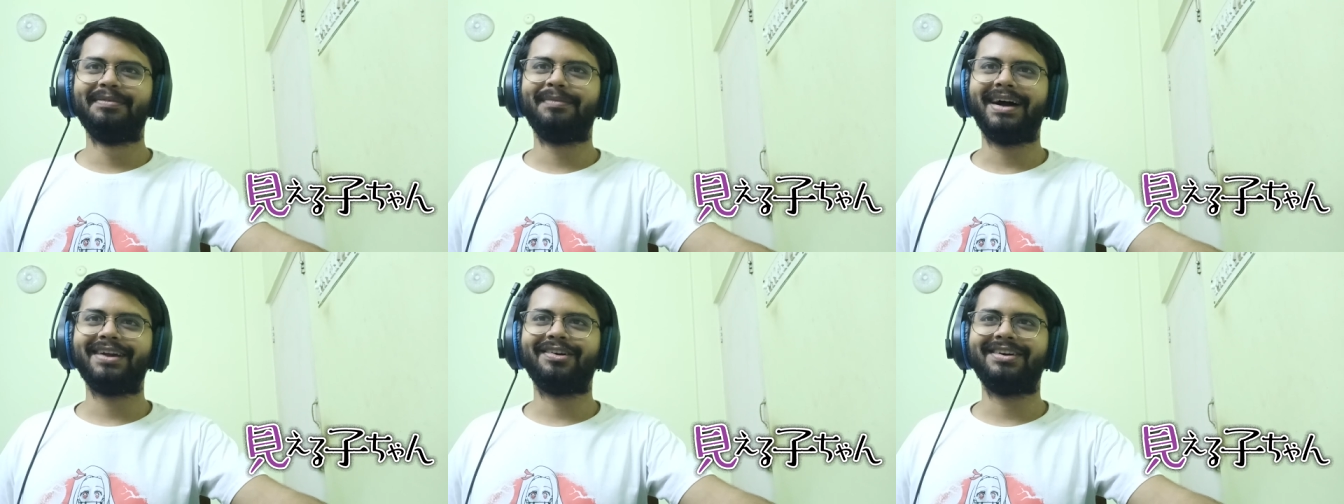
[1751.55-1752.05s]

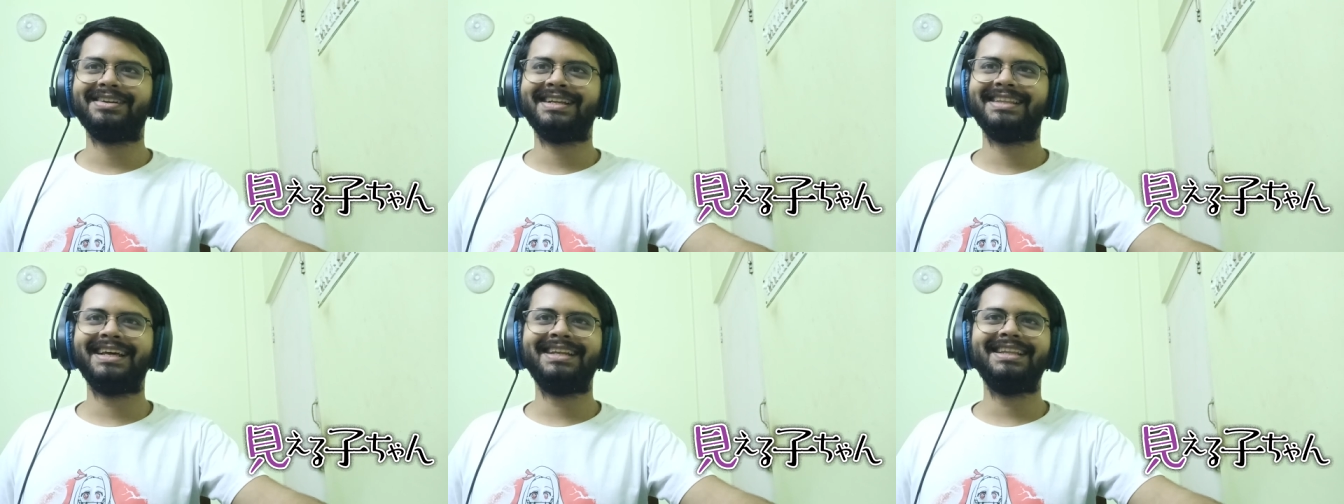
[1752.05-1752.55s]
my god,
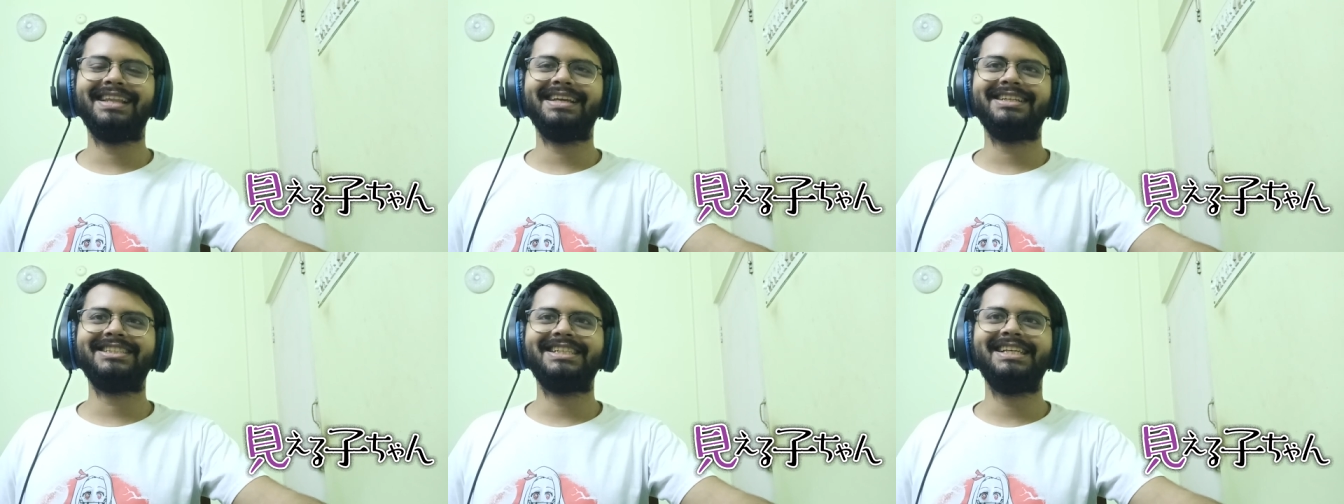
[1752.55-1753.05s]
and then
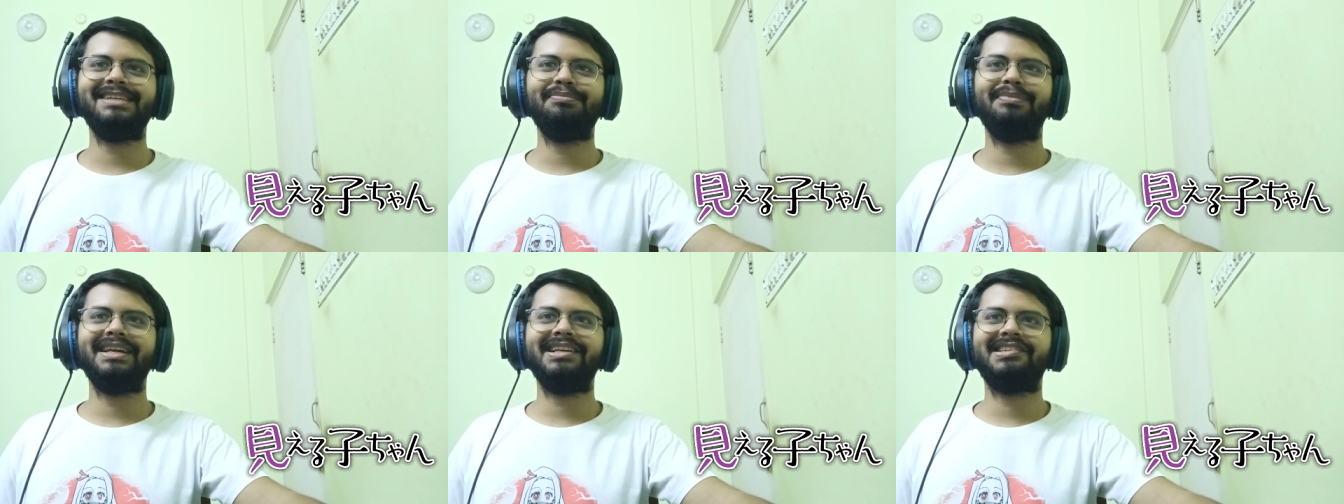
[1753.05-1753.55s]
she
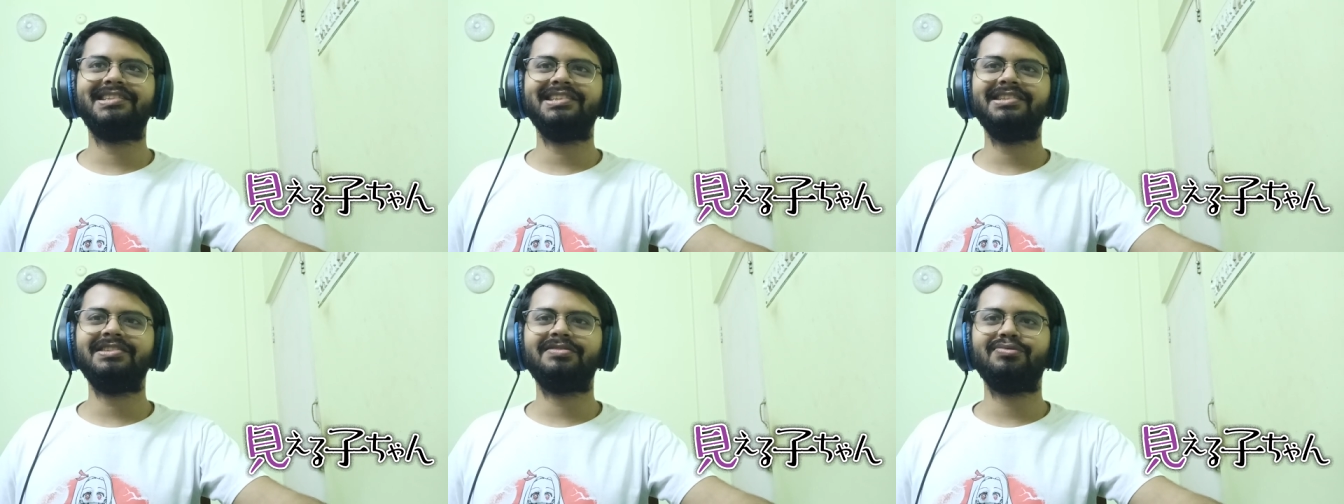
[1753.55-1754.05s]
meets
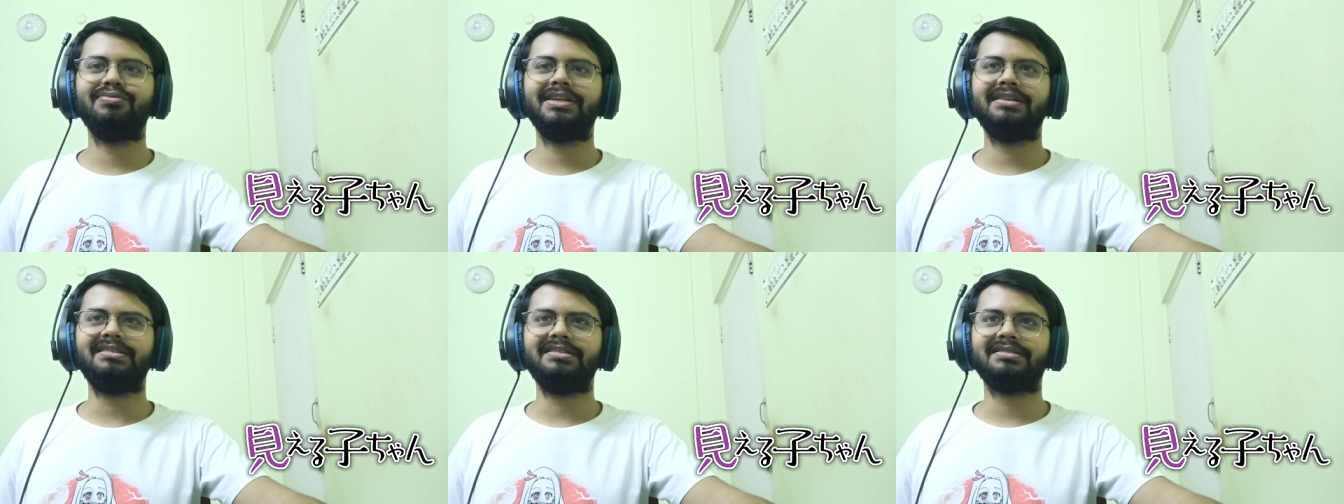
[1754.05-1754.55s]
these
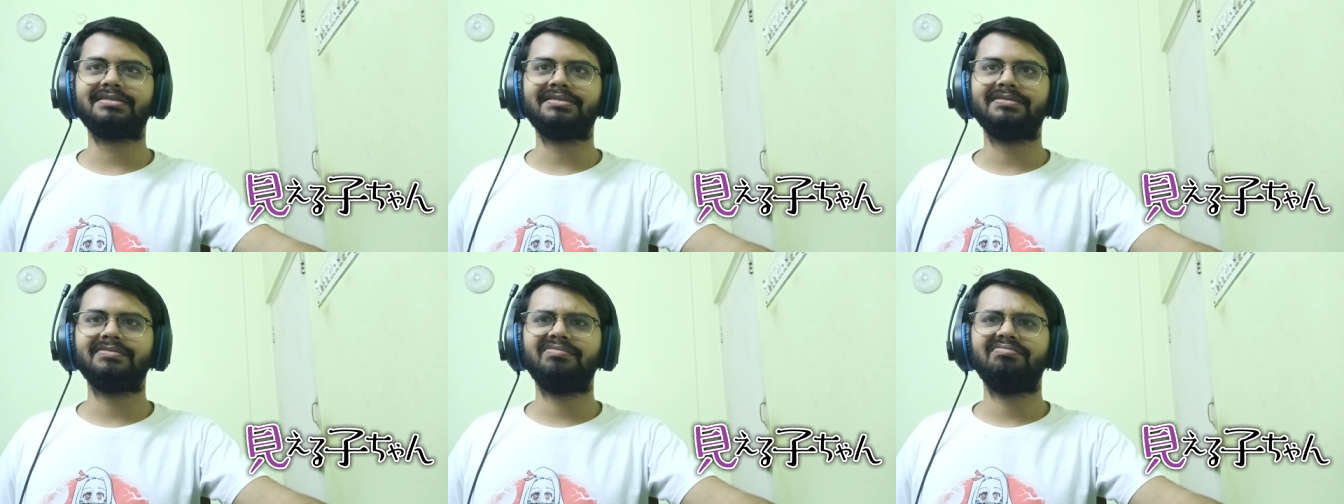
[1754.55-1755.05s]
weird
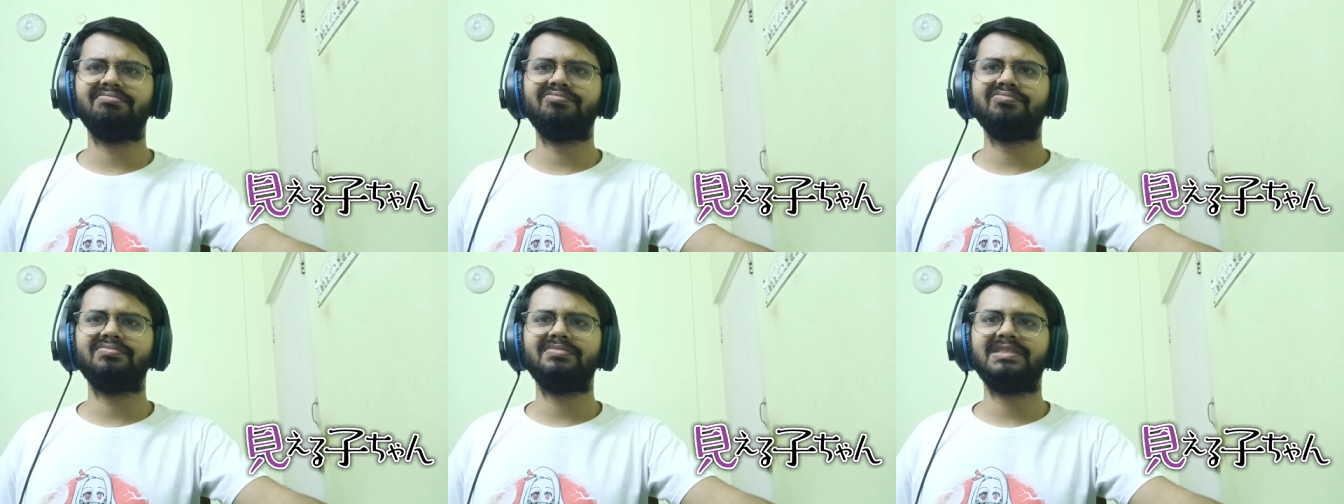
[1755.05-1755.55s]

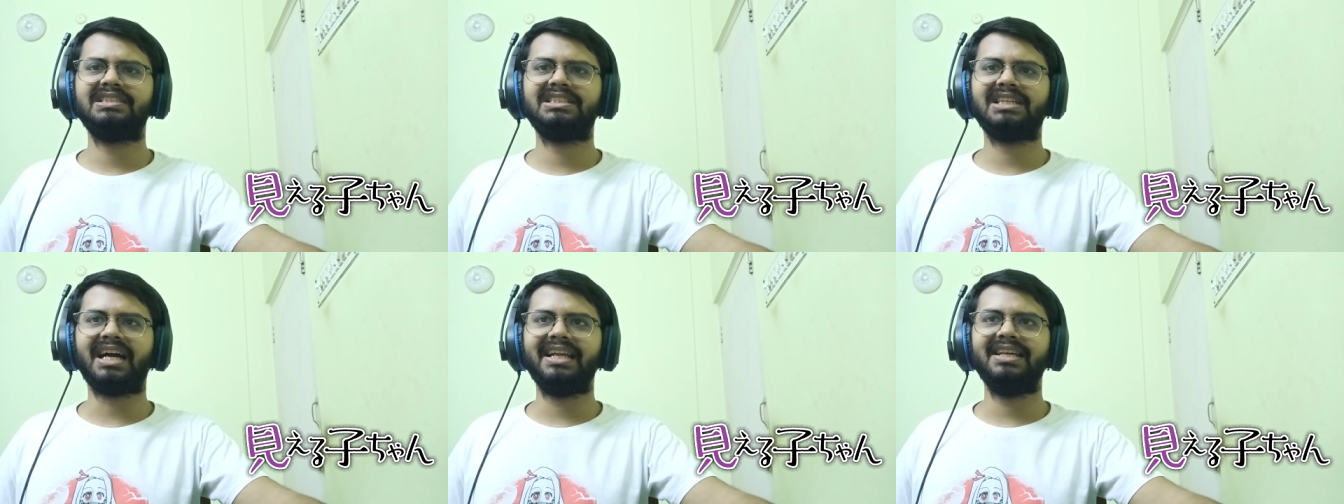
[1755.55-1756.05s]

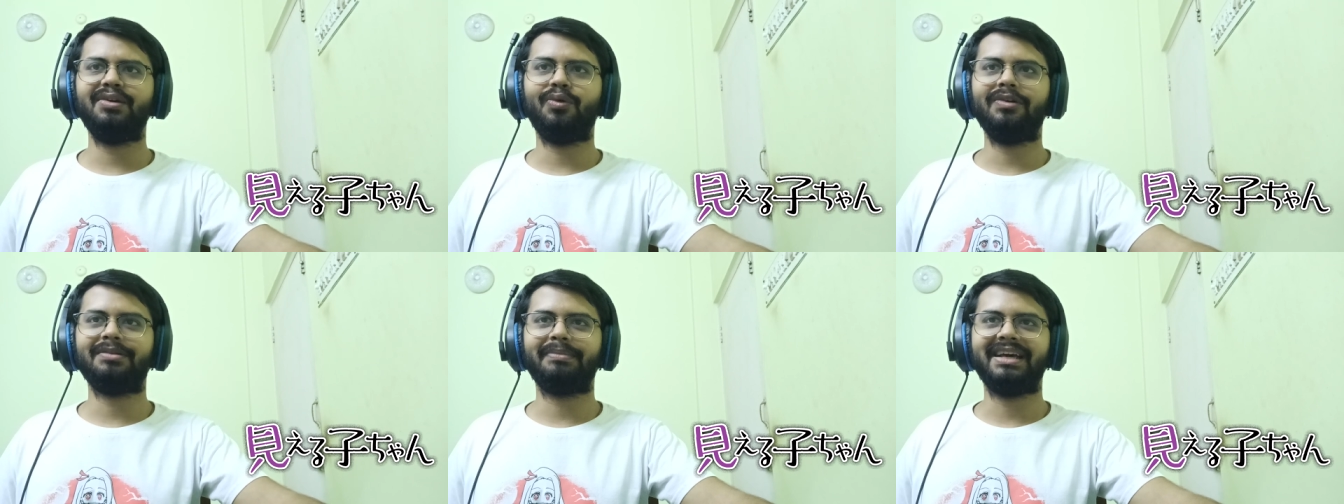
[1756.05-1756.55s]
tiny
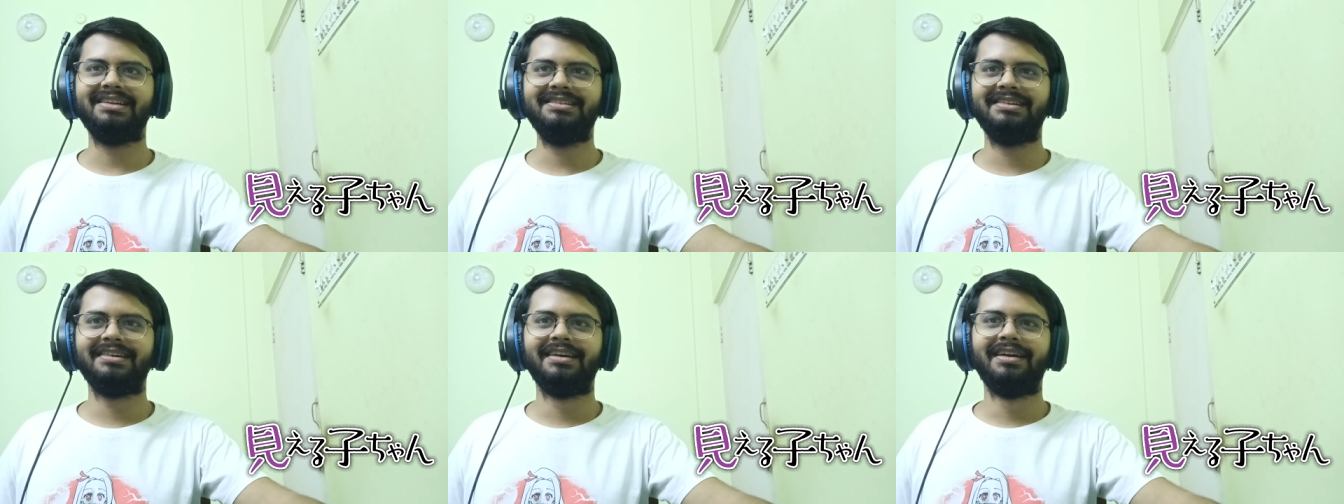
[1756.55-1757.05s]
old
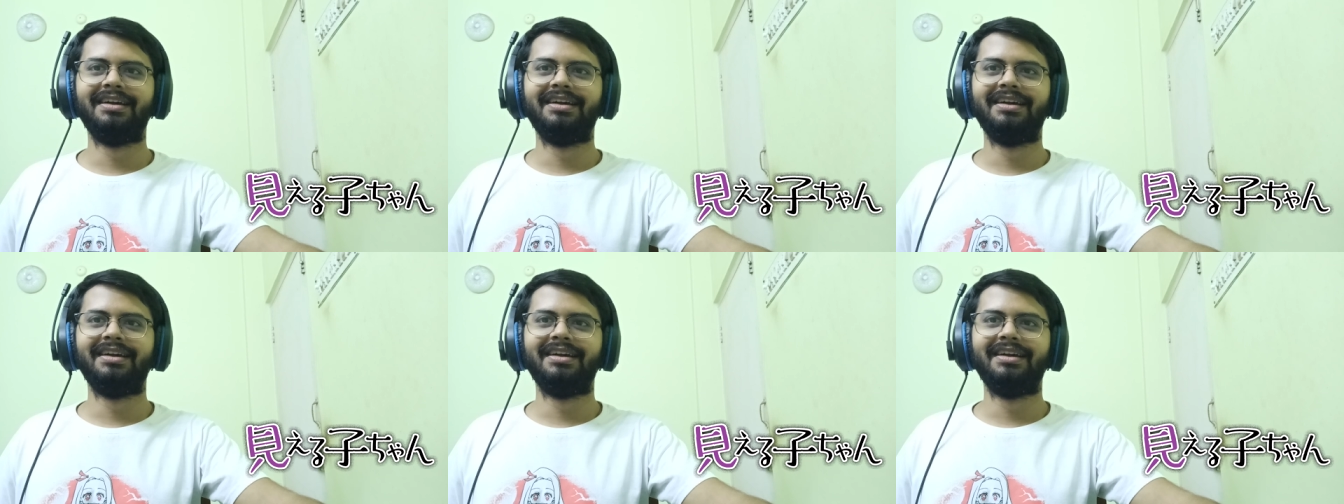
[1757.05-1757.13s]
men.